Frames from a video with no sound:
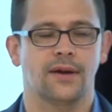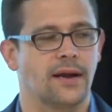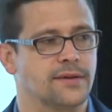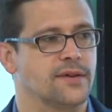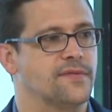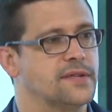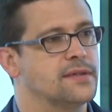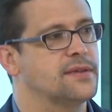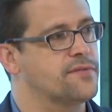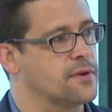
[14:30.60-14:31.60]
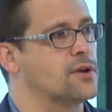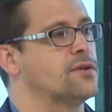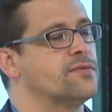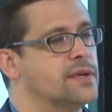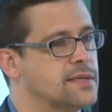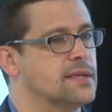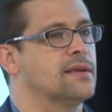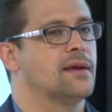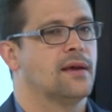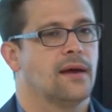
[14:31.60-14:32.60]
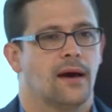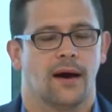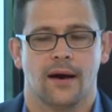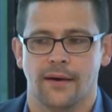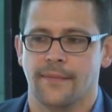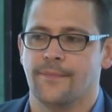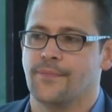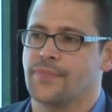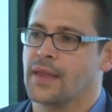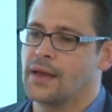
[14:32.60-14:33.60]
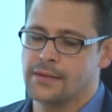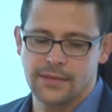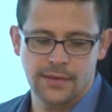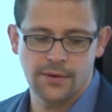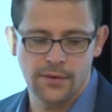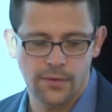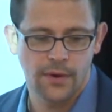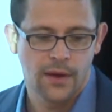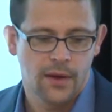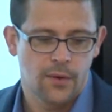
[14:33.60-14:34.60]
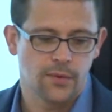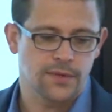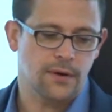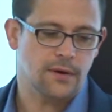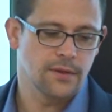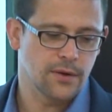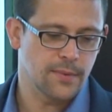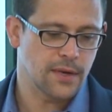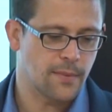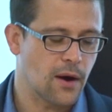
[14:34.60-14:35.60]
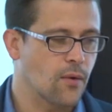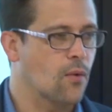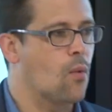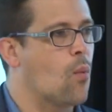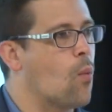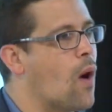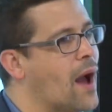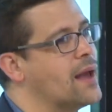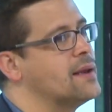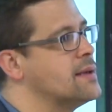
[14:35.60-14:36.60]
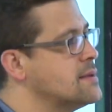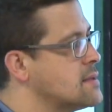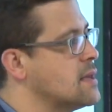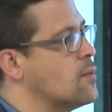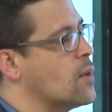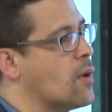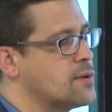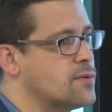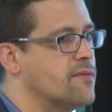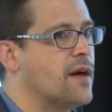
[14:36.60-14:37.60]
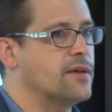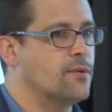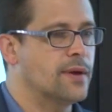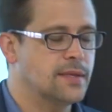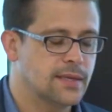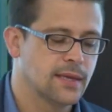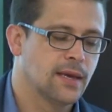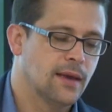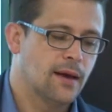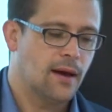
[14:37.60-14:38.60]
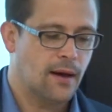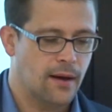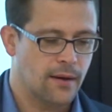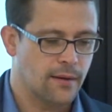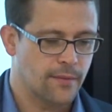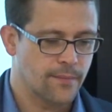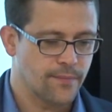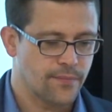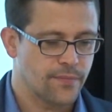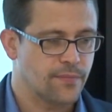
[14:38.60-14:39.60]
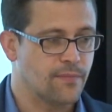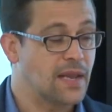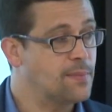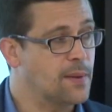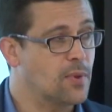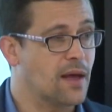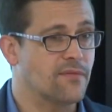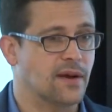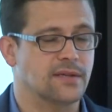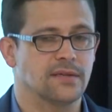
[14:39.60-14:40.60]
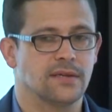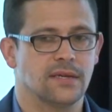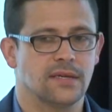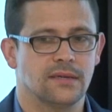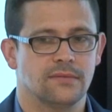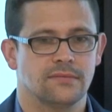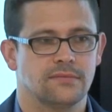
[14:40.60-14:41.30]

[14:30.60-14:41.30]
you got yourself into this for a good reason. Um, and so we'll talk a little bit about why it is that we want to evaluate. Um, many people have actually